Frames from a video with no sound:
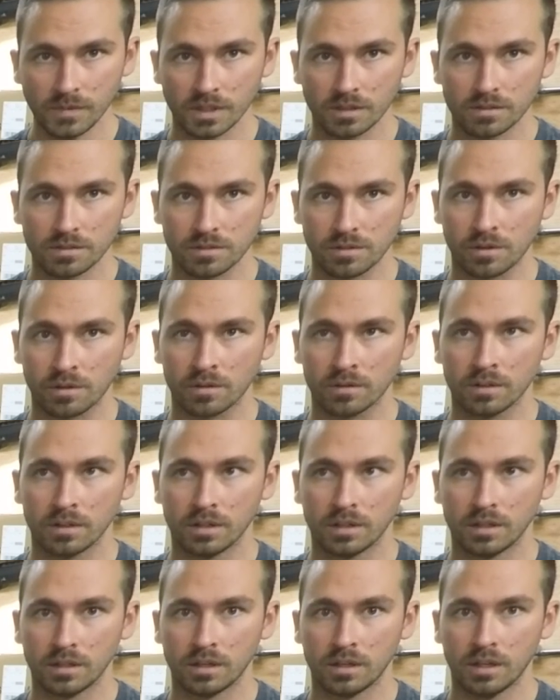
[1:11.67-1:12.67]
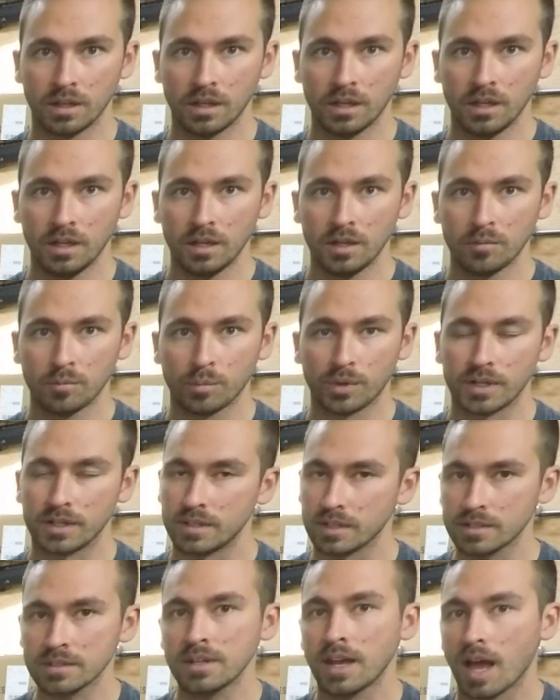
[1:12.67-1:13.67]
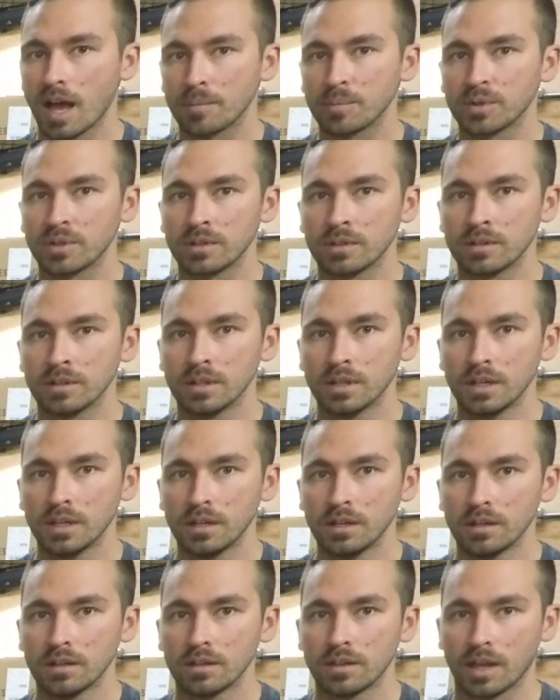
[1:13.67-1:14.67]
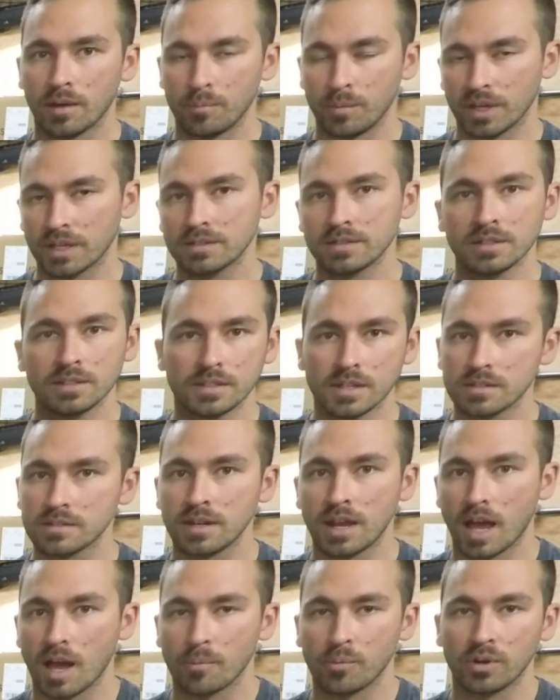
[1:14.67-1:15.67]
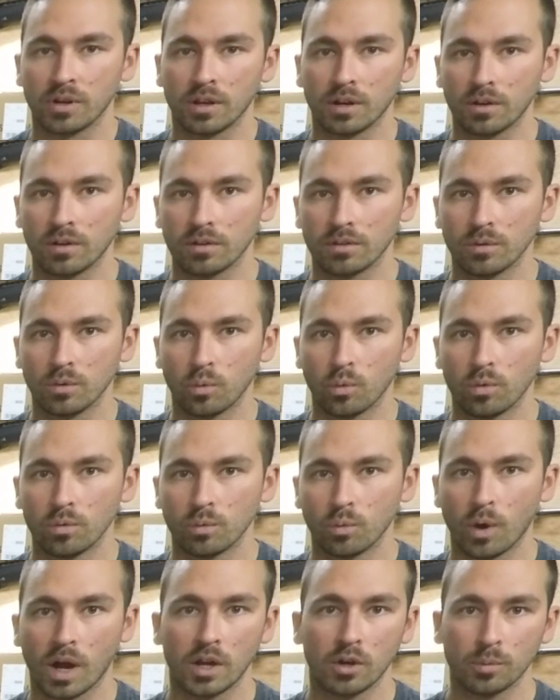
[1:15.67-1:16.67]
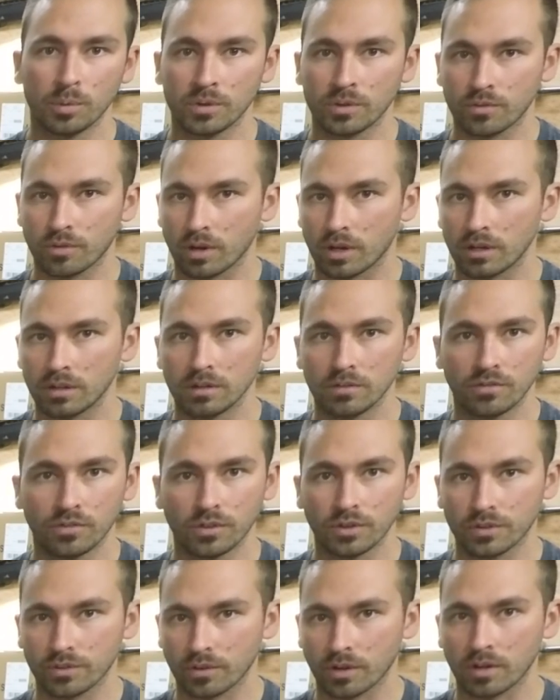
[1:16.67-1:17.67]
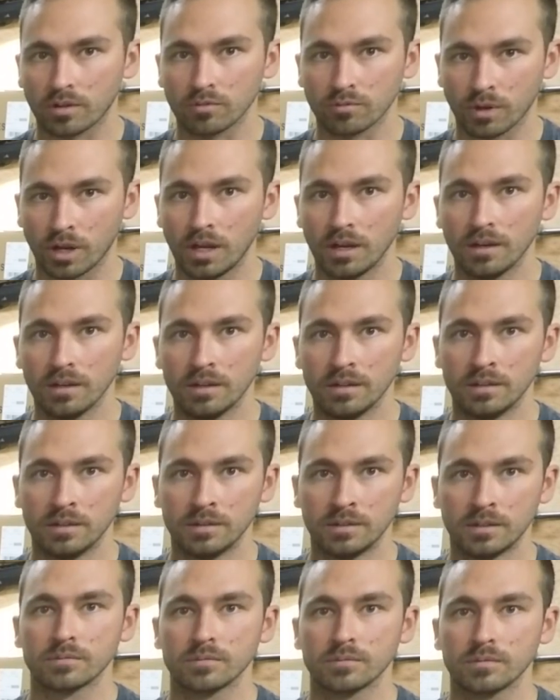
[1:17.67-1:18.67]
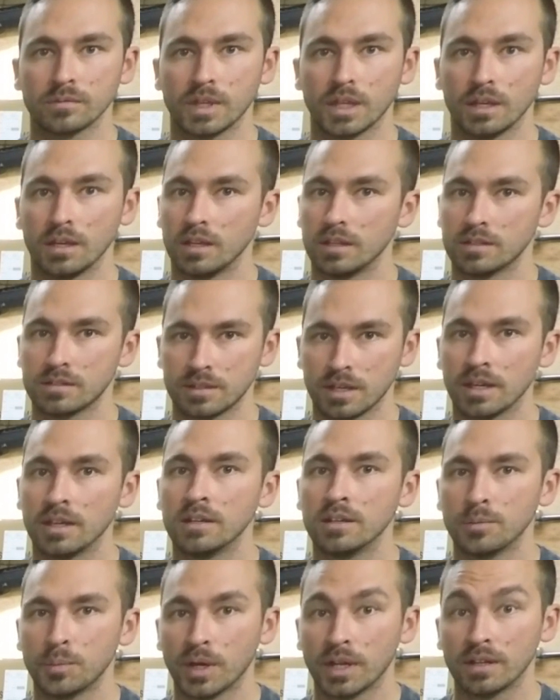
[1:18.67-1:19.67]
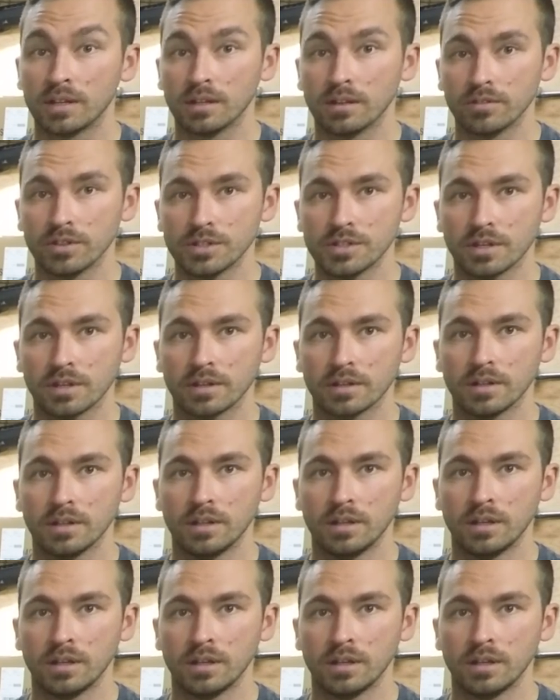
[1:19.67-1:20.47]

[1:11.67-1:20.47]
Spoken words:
So, but it doesn't happen, that mixing doesn't happen on a wide open throttle, full throttle run. They stay independent of each other.